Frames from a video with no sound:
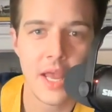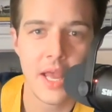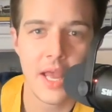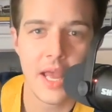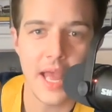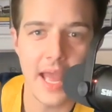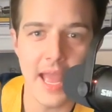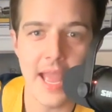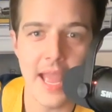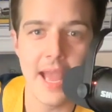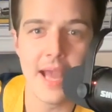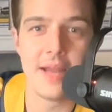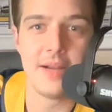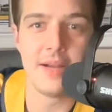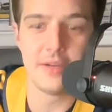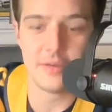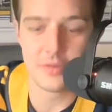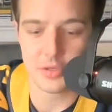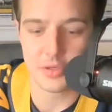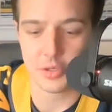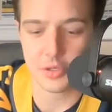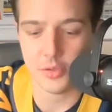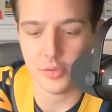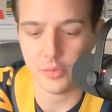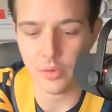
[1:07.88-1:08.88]
and
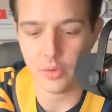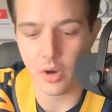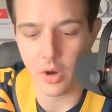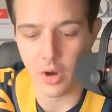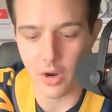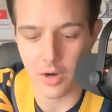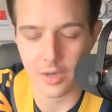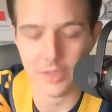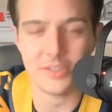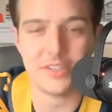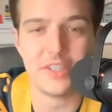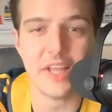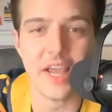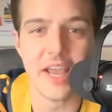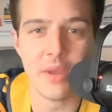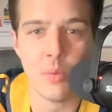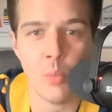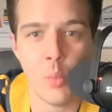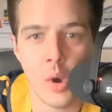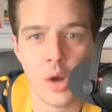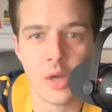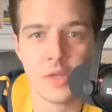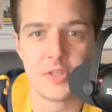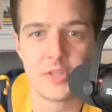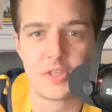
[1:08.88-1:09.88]
to our day
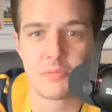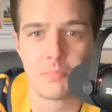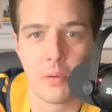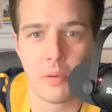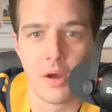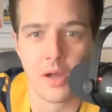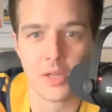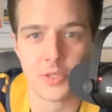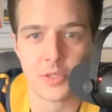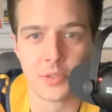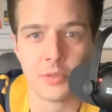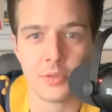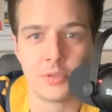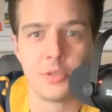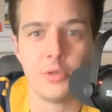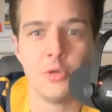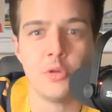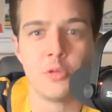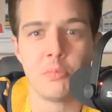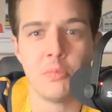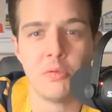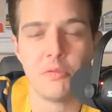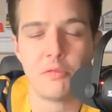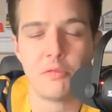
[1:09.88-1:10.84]
one sponsor, Toothman